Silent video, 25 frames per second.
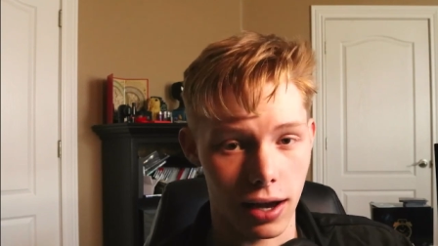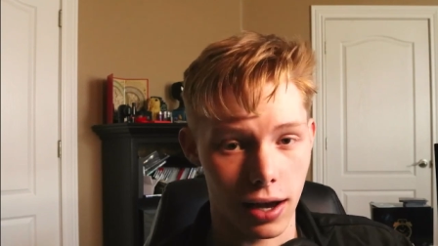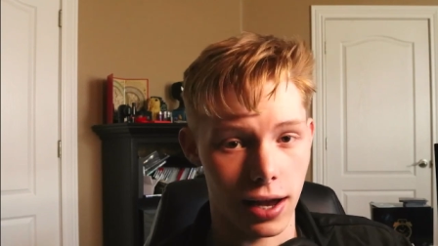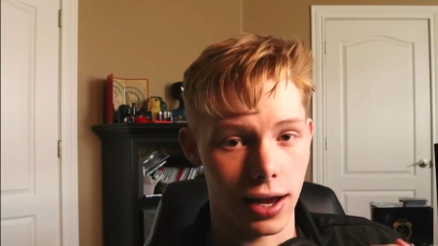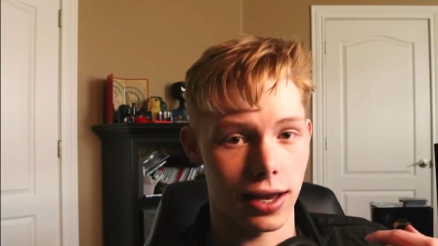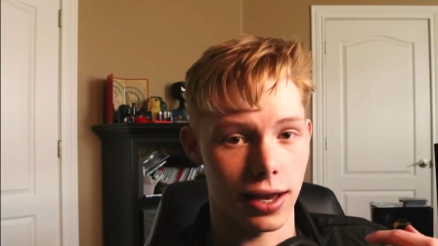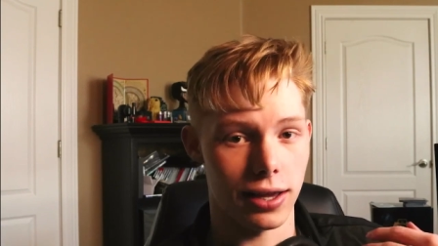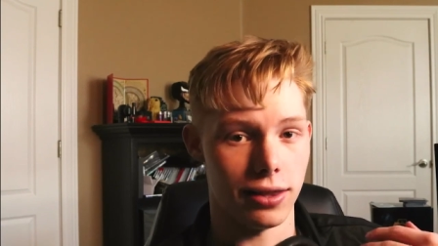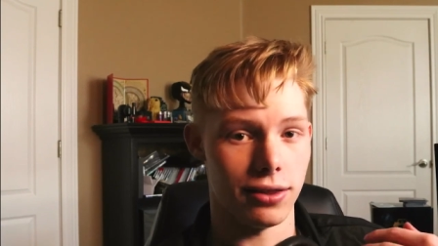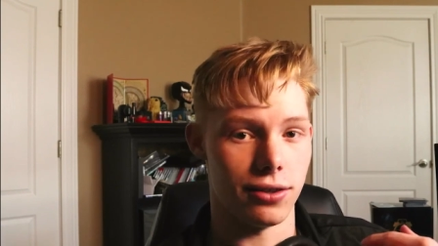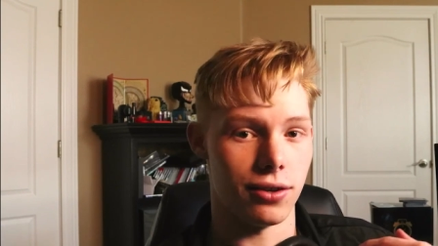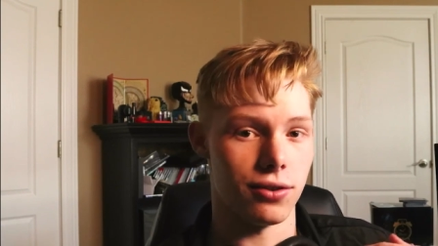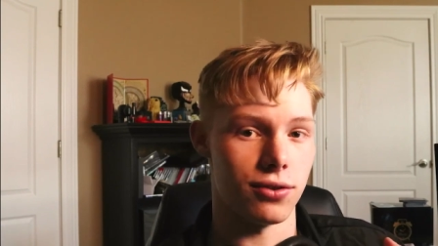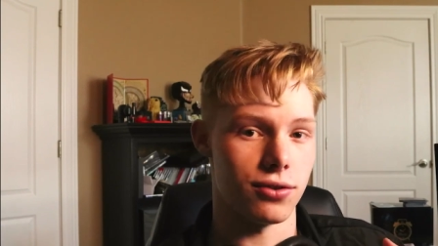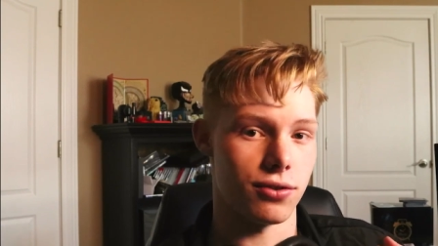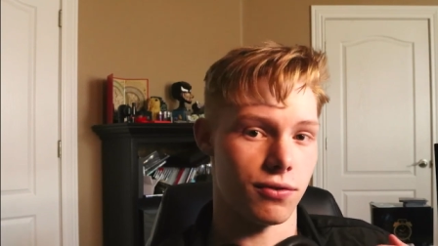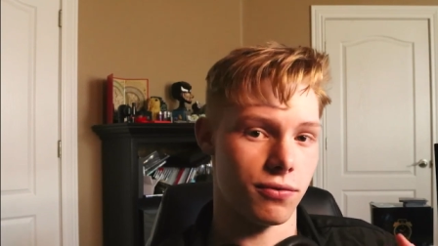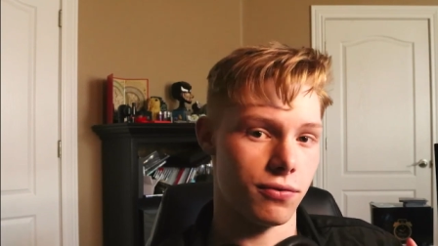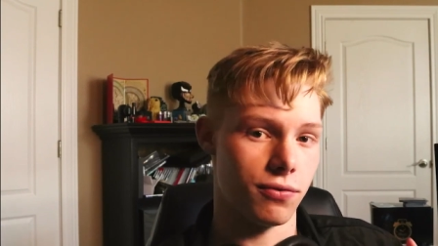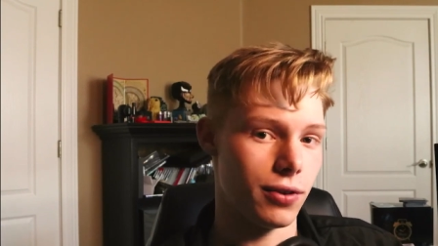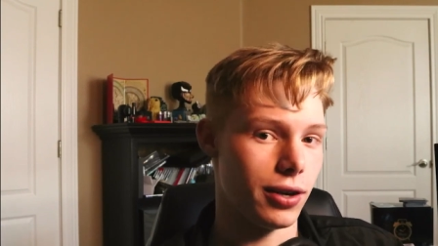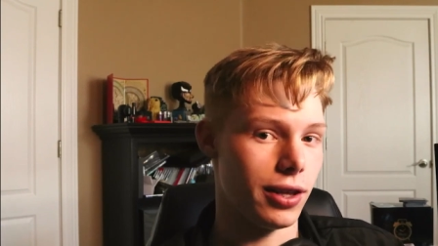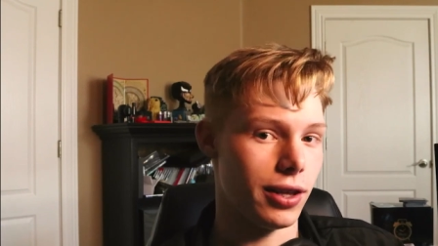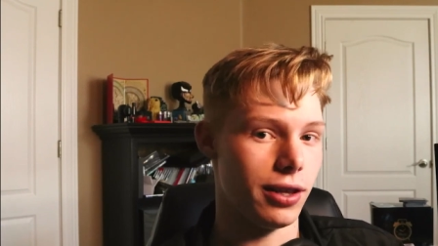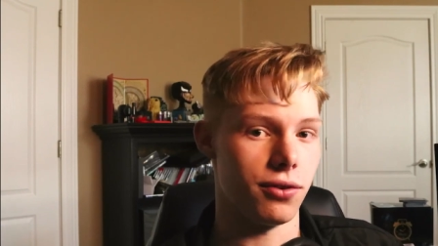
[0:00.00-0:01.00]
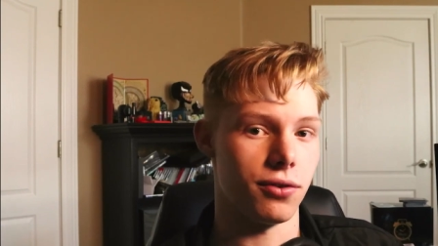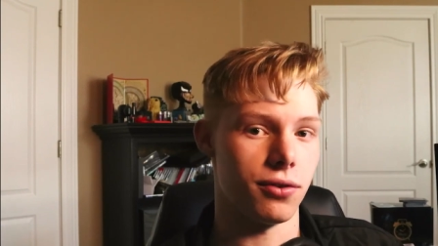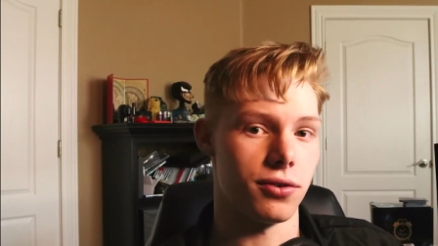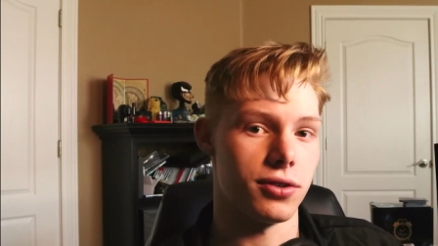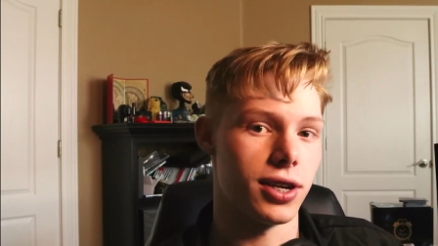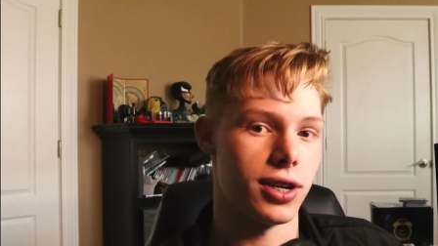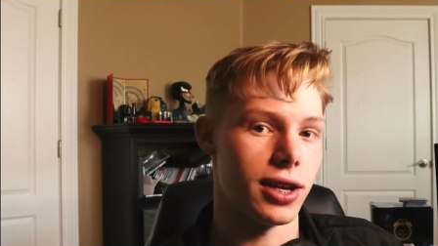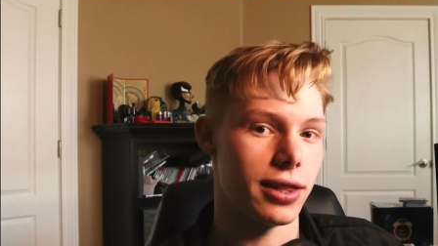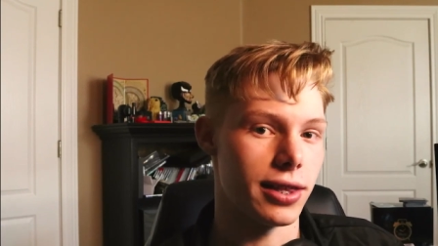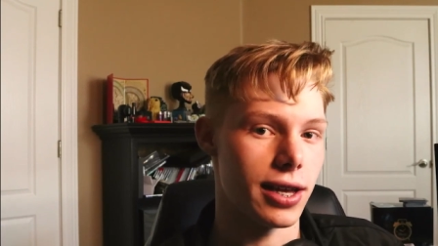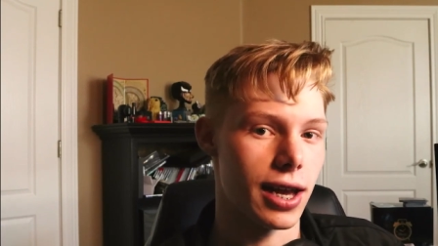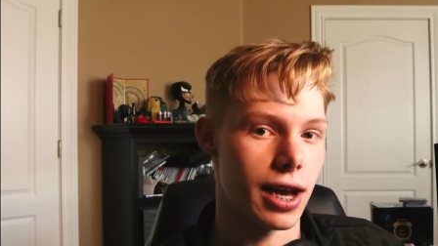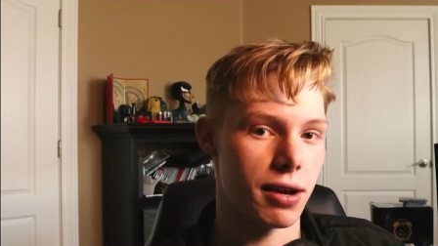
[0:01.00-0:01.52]
and there's a funny little
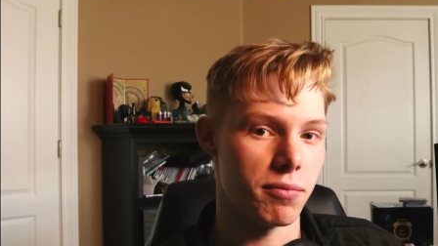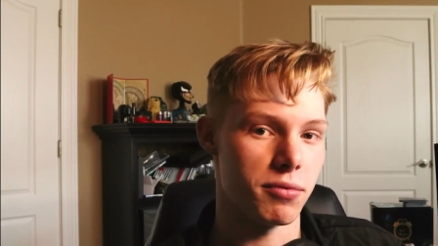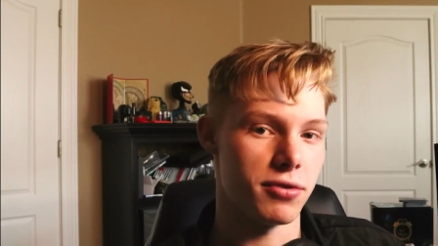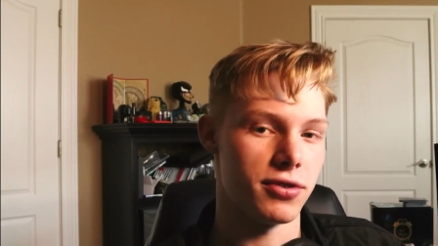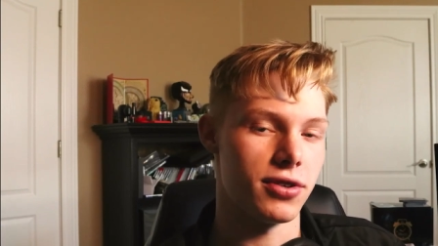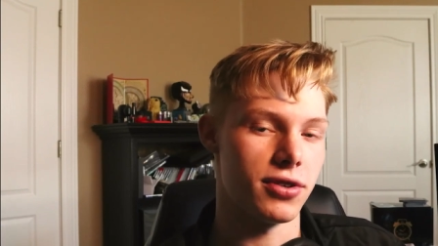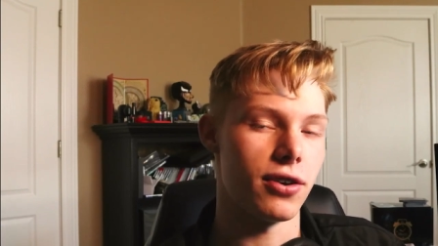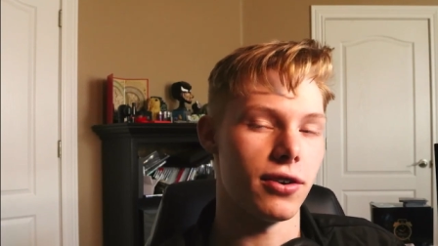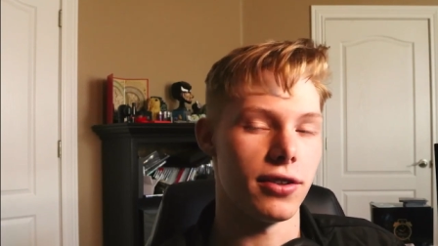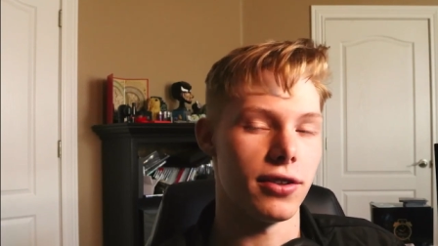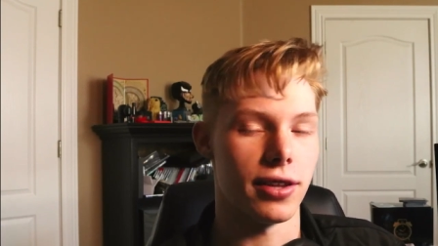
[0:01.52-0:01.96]
skit that happens there,